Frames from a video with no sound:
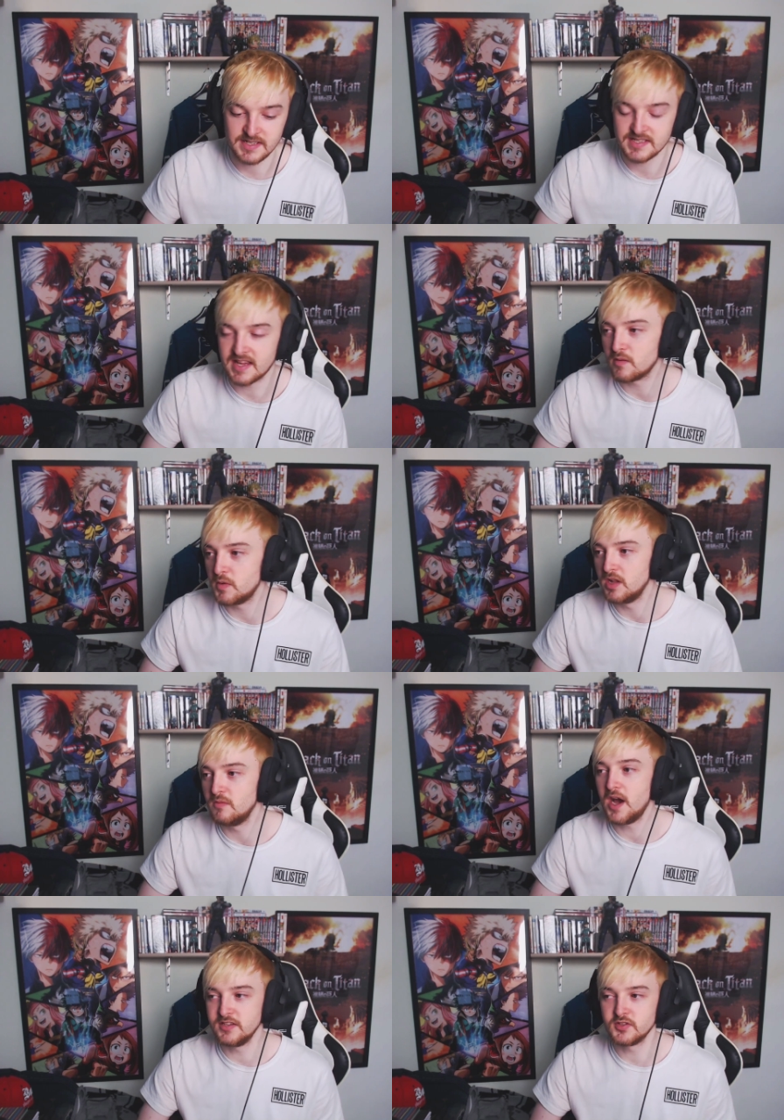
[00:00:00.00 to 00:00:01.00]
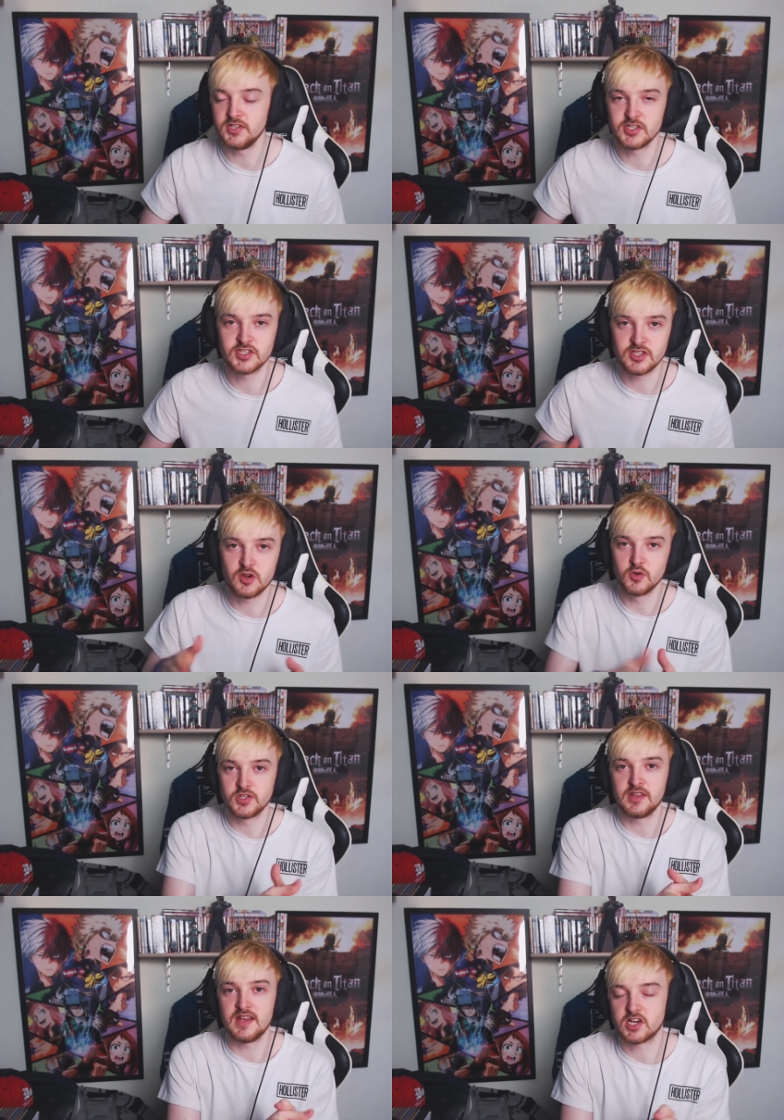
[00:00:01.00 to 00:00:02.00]
It's like, well, why don't you just go to
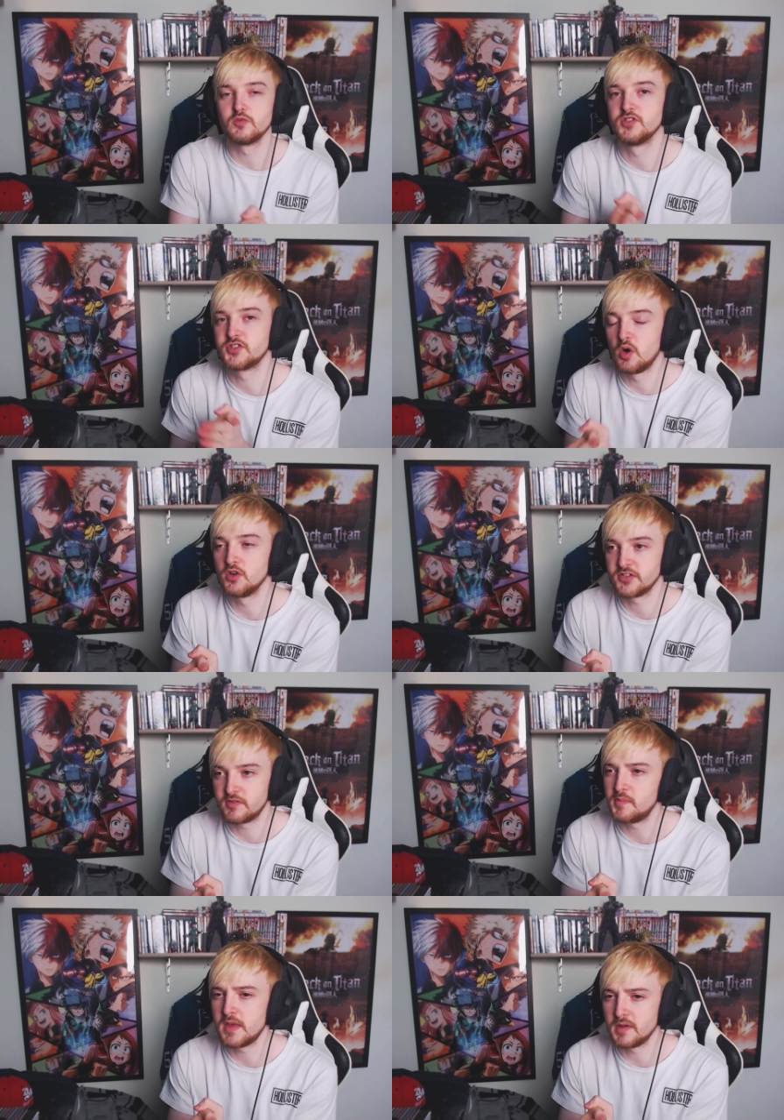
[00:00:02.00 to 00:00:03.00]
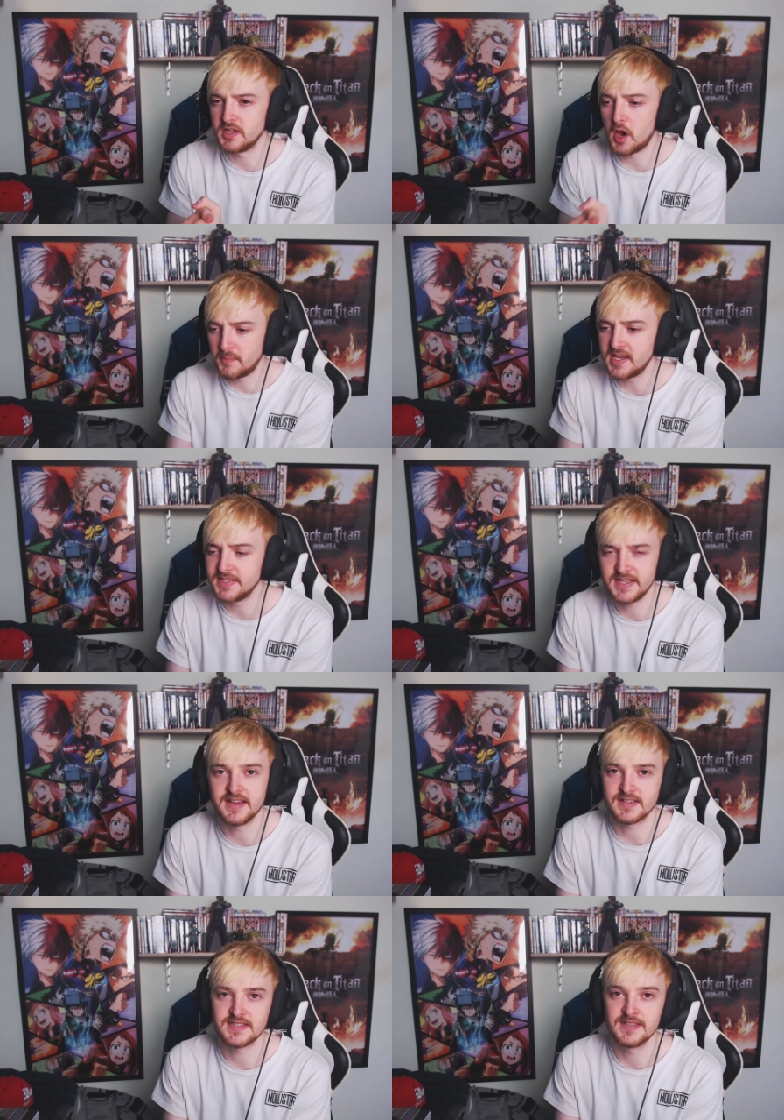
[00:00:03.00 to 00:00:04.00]
the actual source of the people that are being
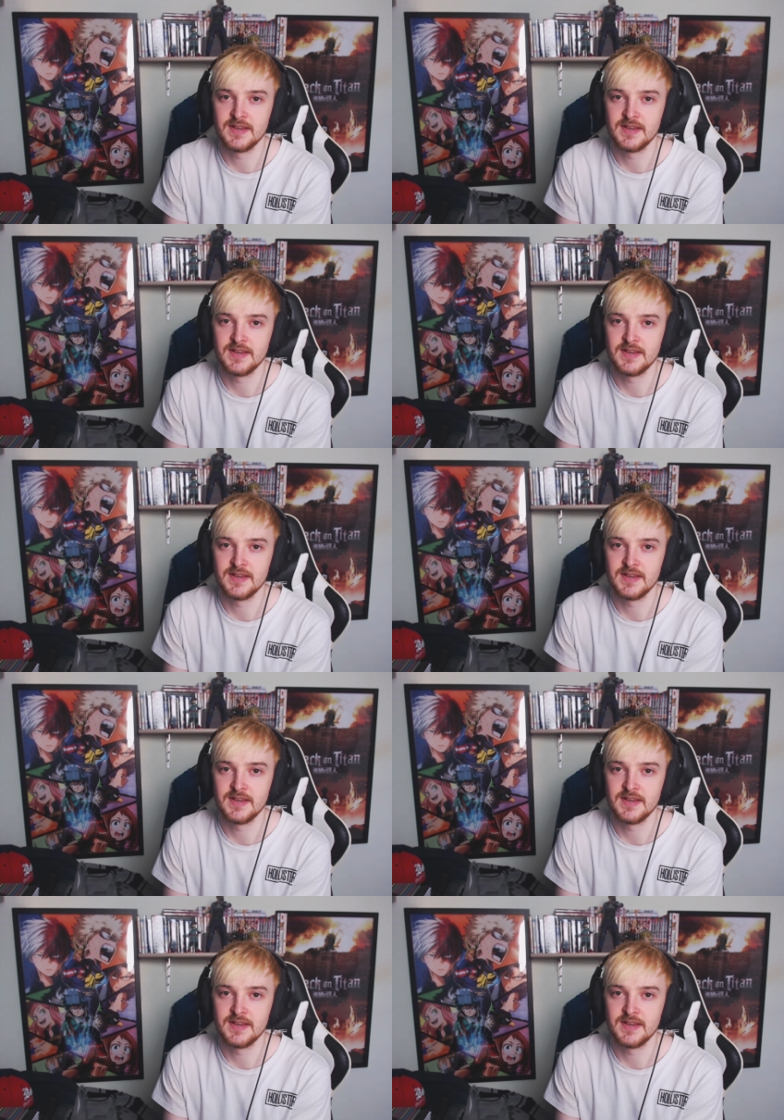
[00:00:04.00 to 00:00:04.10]
dicks?